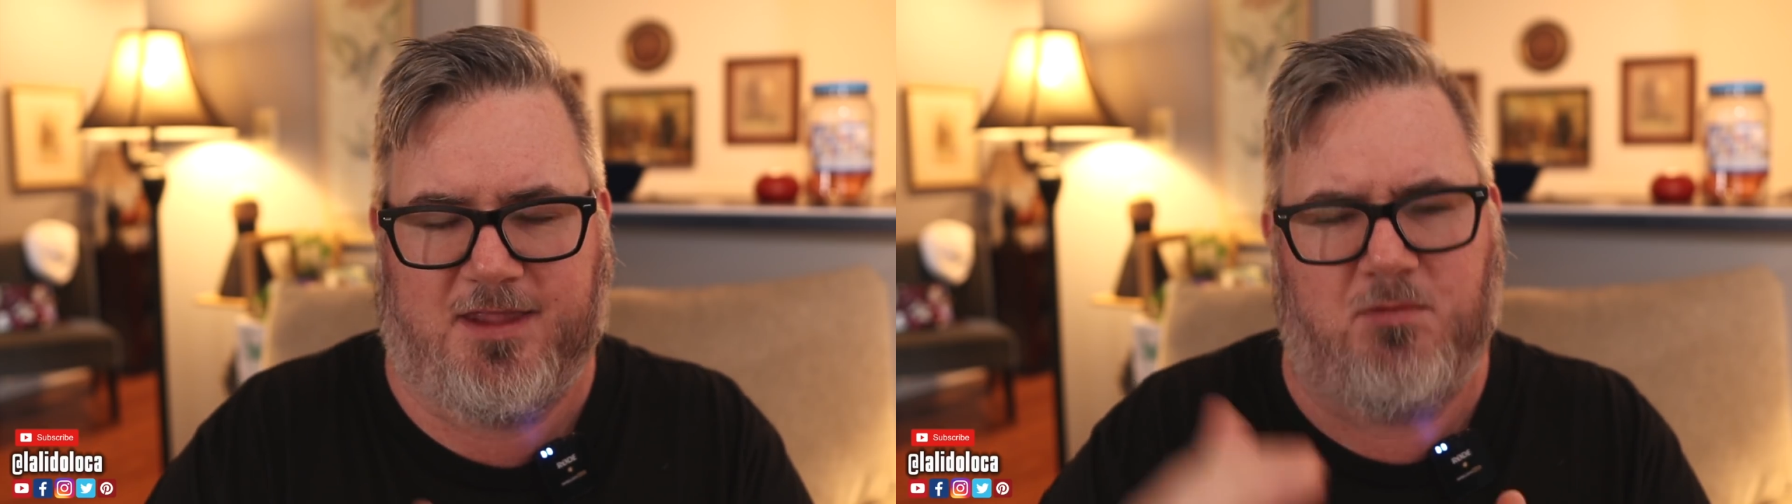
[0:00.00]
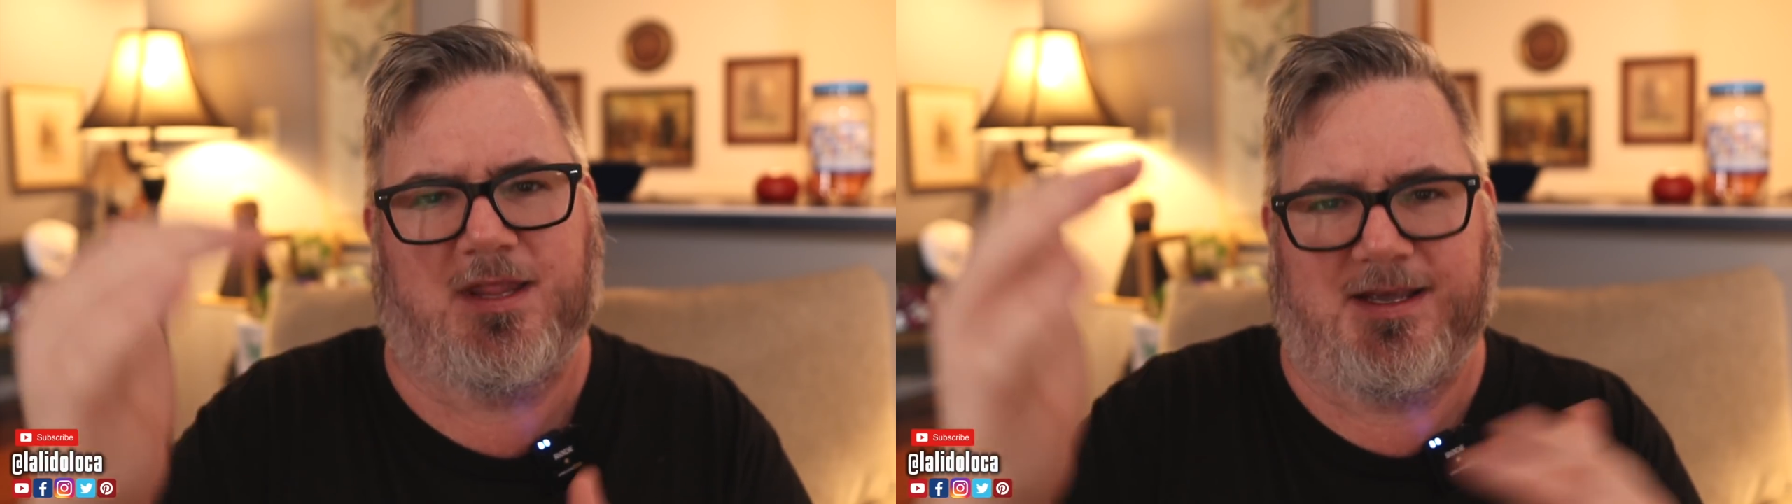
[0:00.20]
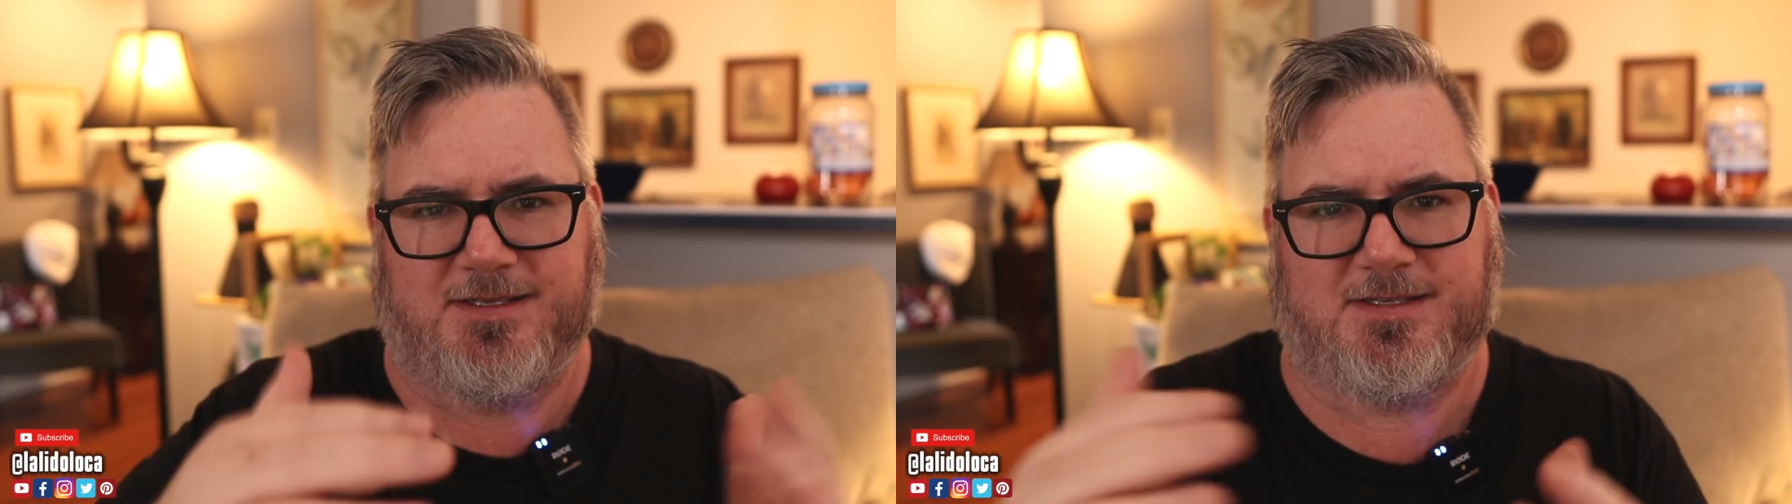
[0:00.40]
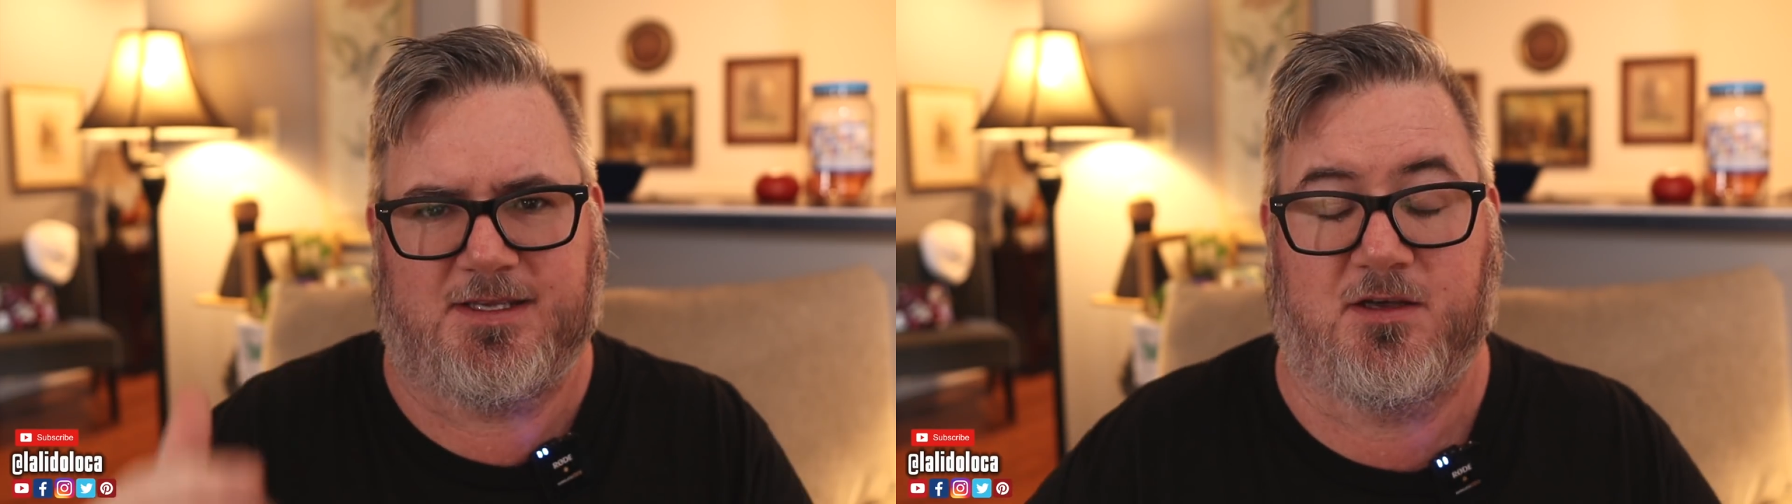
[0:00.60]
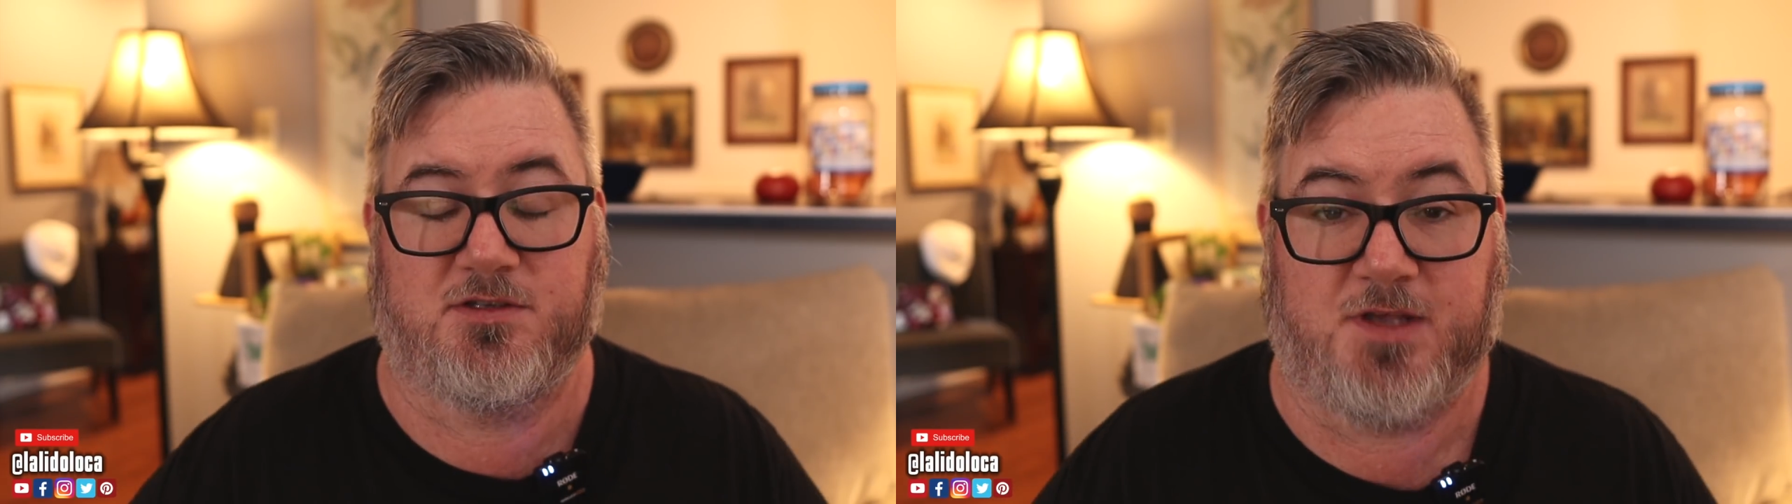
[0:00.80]
they would like to
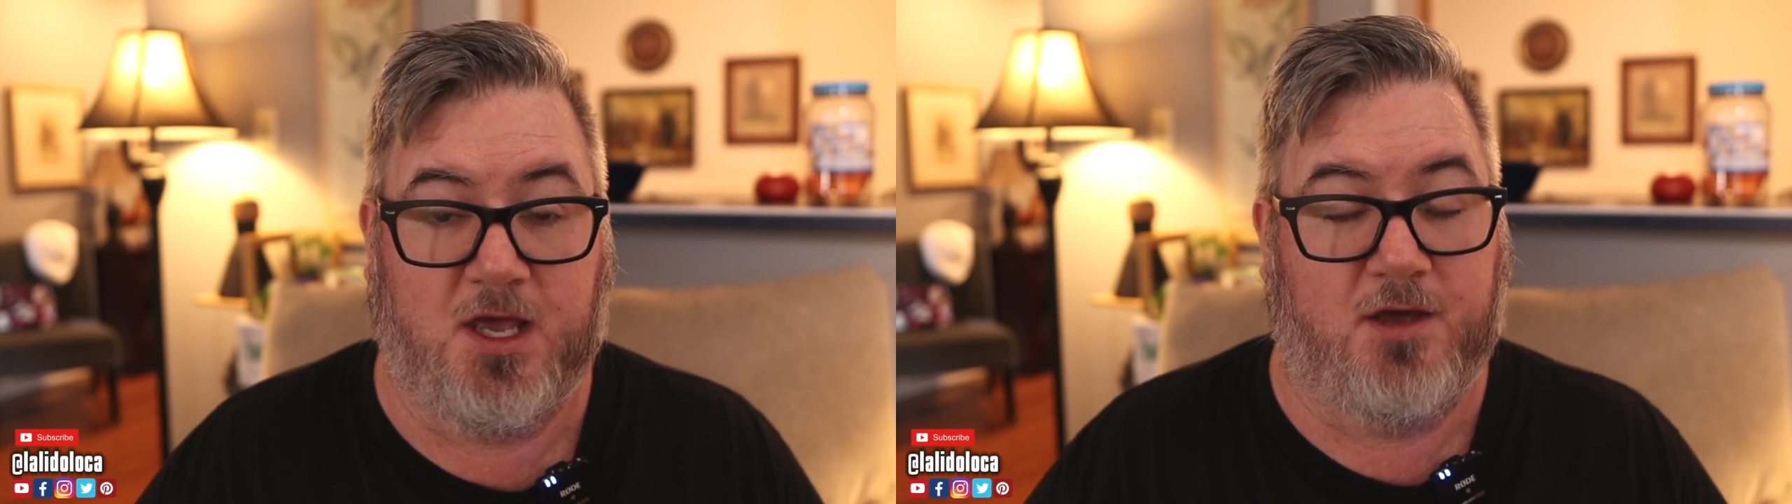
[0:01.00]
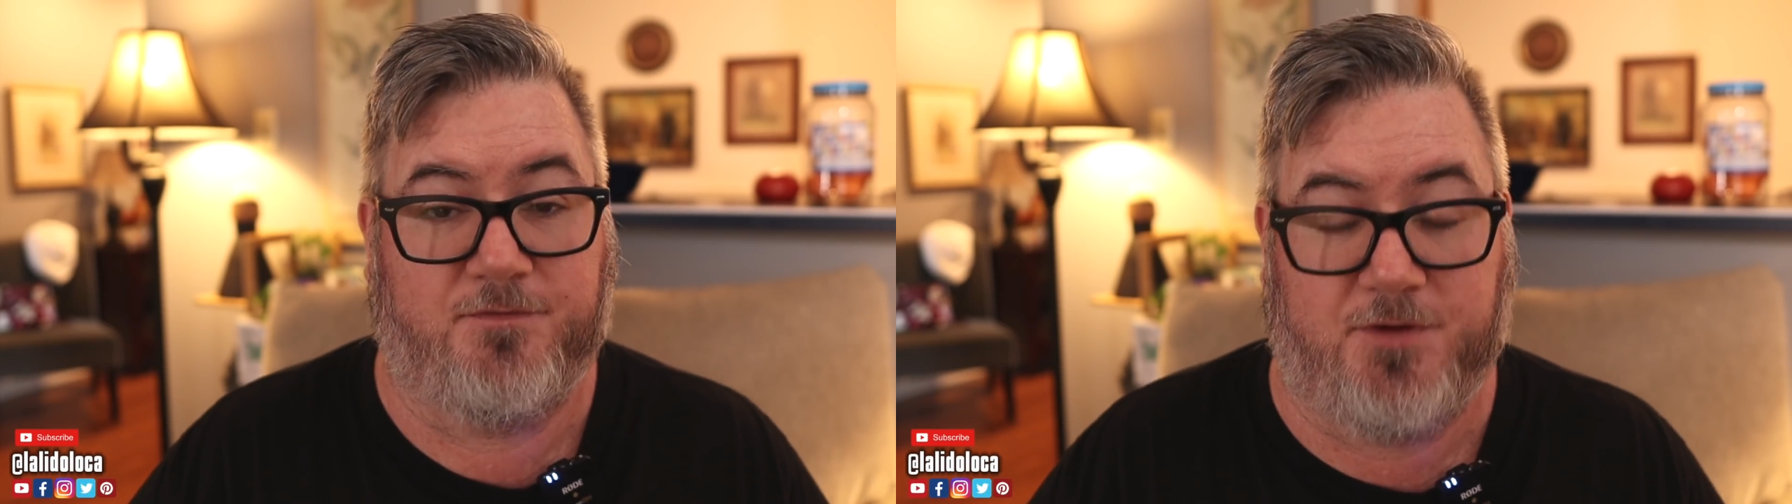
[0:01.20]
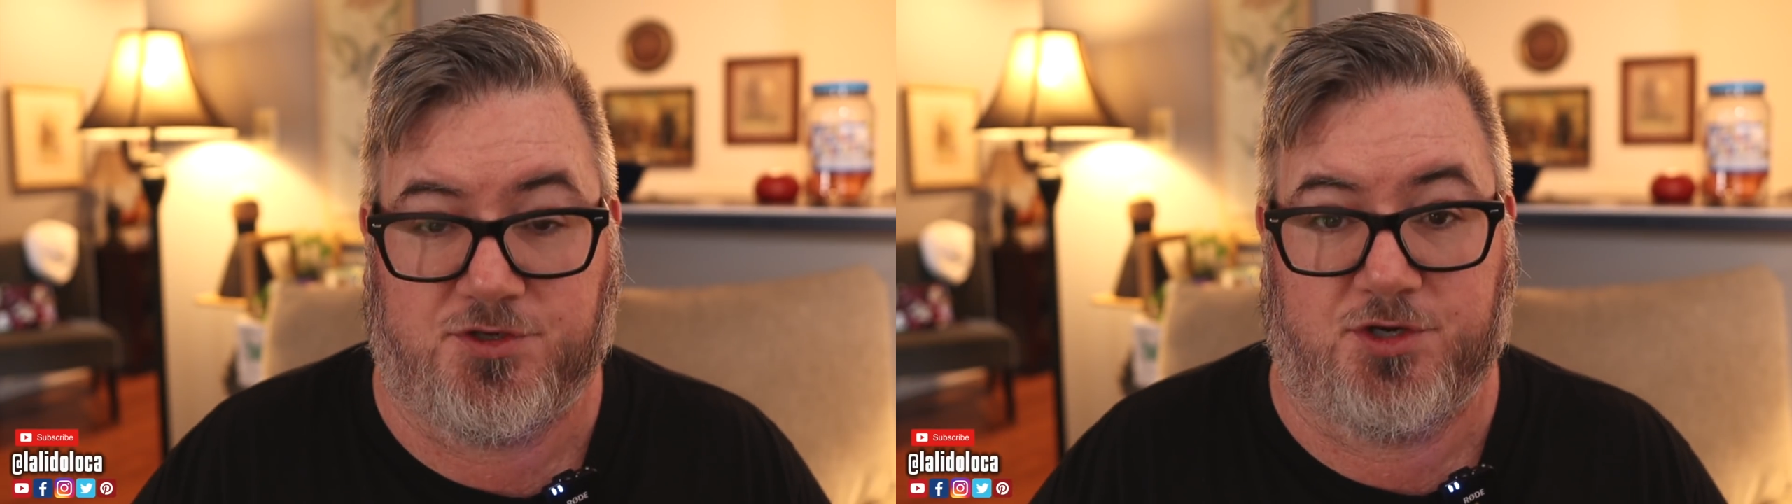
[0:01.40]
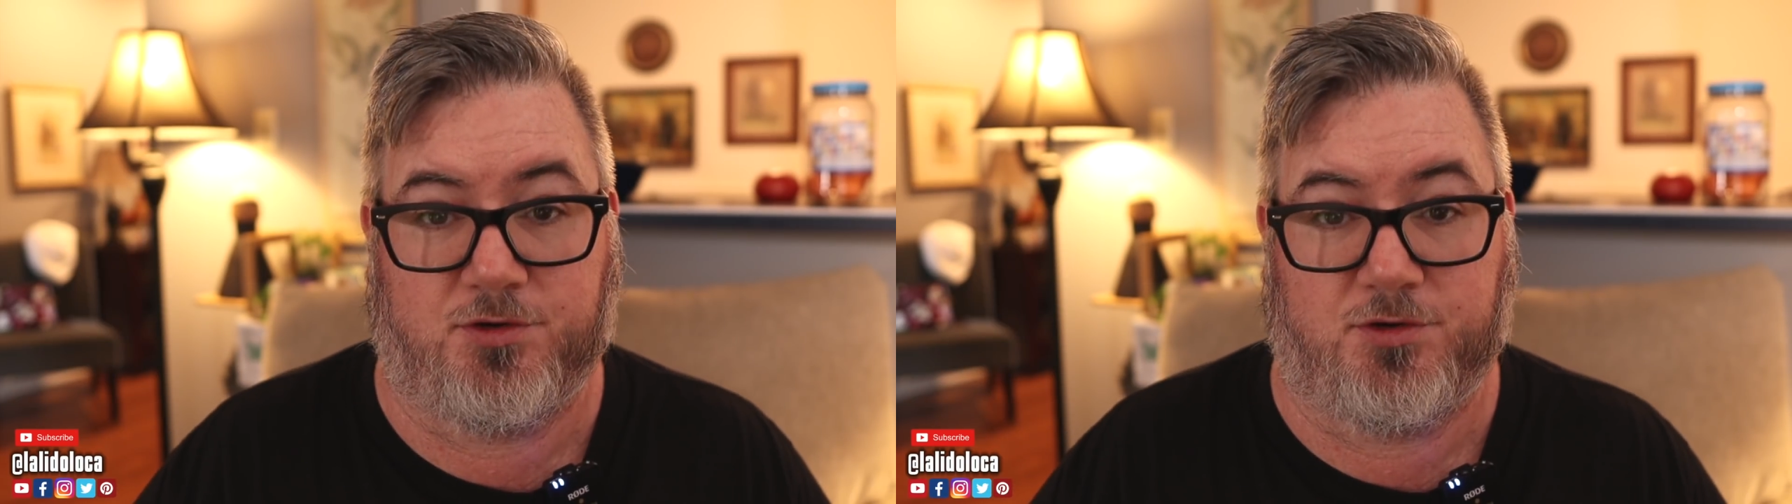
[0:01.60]
see those future